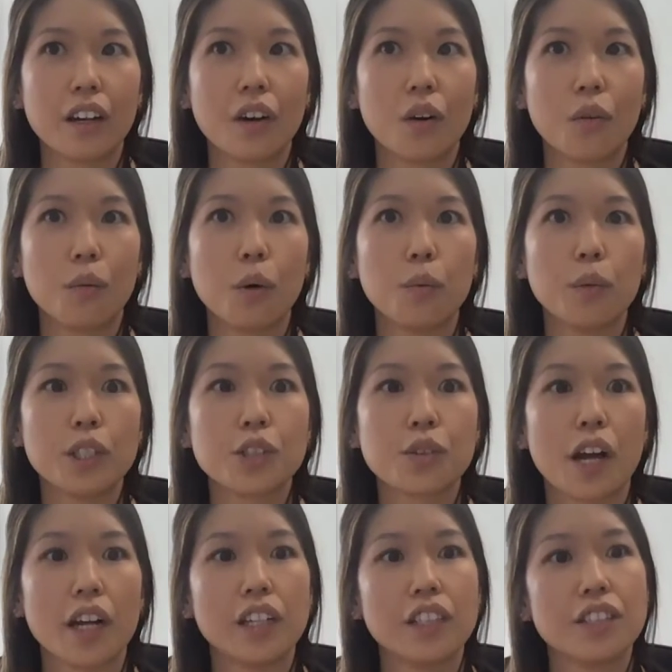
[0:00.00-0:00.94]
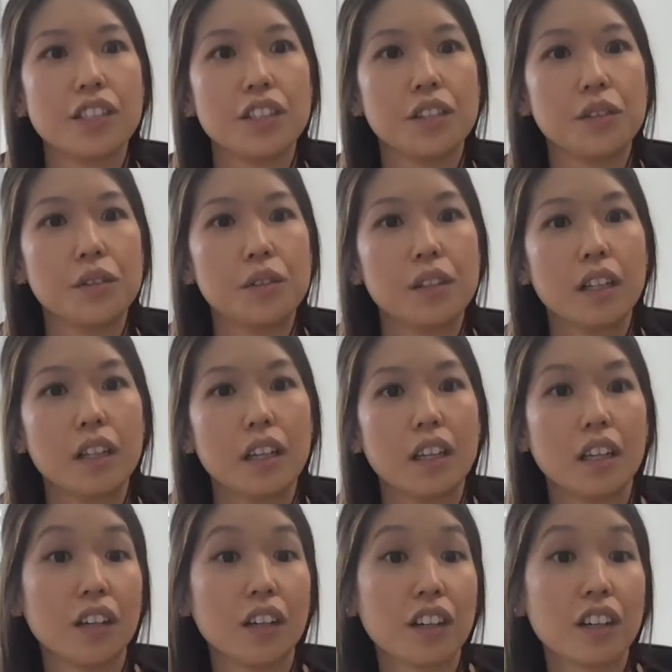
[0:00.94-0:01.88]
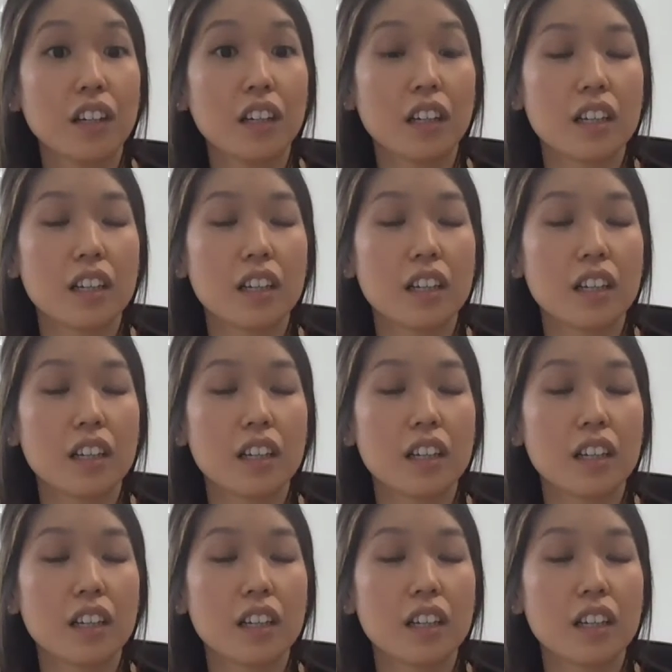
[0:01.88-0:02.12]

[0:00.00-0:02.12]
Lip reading: what we try to do here,